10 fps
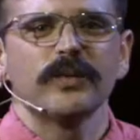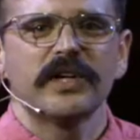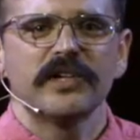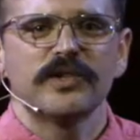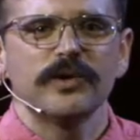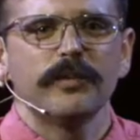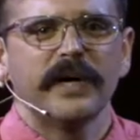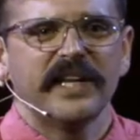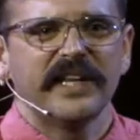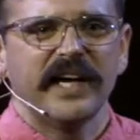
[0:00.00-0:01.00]
we can do
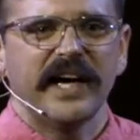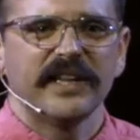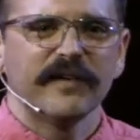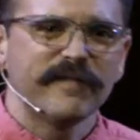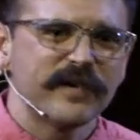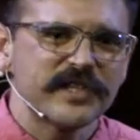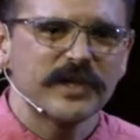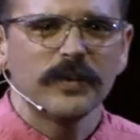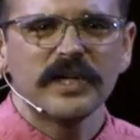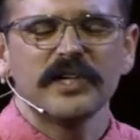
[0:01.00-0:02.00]
about that. And the first
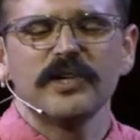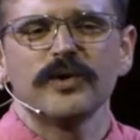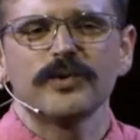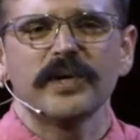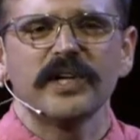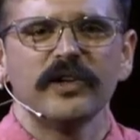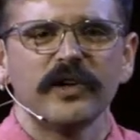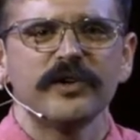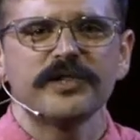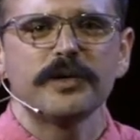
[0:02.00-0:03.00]
thing we can do is we can
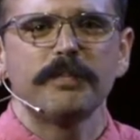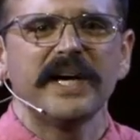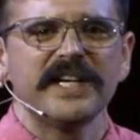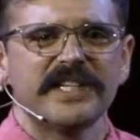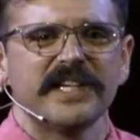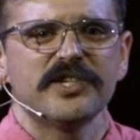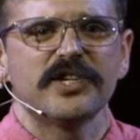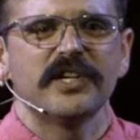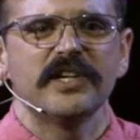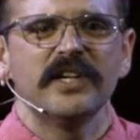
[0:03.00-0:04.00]
learn to pay
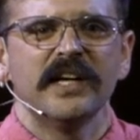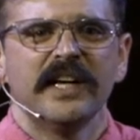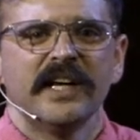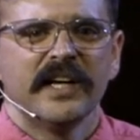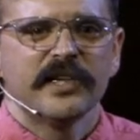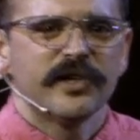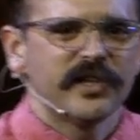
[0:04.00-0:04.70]
attention to